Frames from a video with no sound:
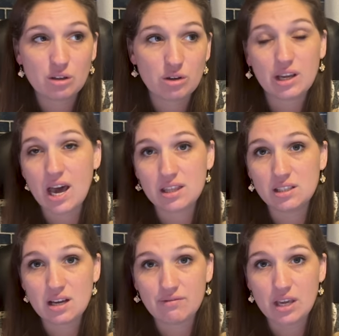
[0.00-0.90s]
Go to
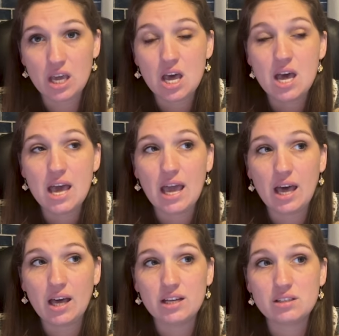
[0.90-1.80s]
Cathy Duffy
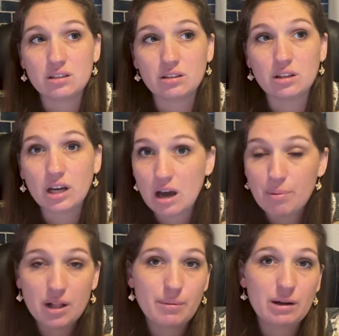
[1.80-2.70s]
and look
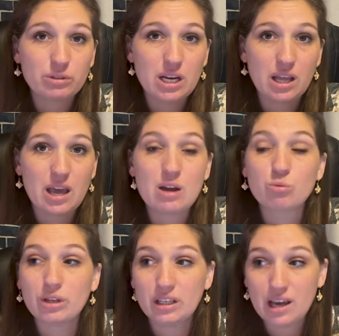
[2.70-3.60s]
up all about reading
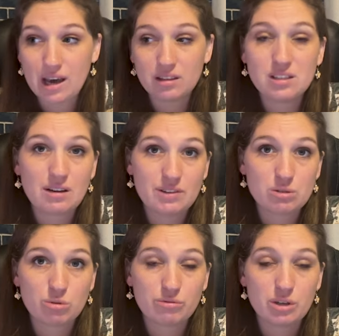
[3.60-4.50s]
and read Cathy
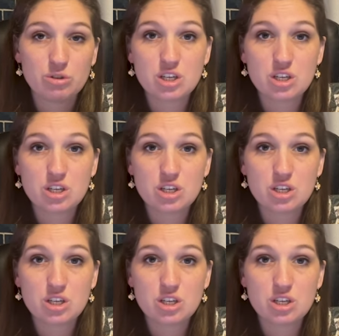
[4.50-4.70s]
Duffy's review.